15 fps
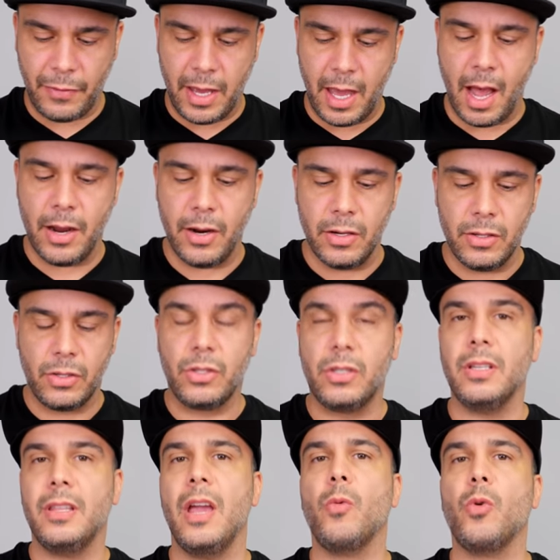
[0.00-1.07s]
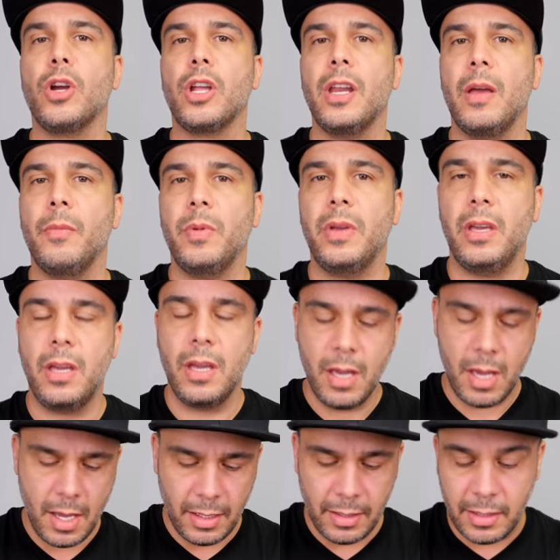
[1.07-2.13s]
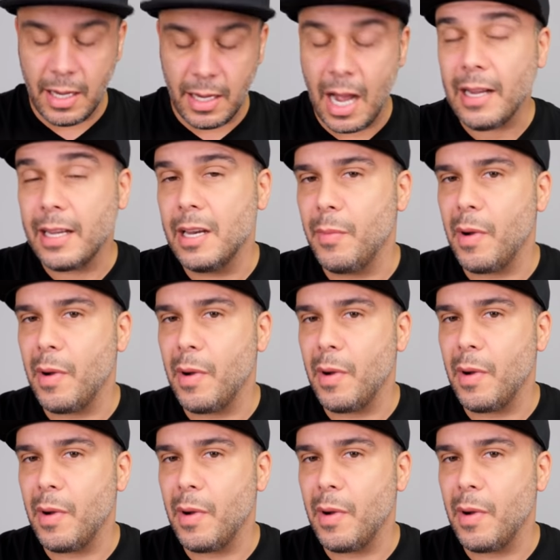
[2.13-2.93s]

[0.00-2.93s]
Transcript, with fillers: The irons. Today we're gonna be talking about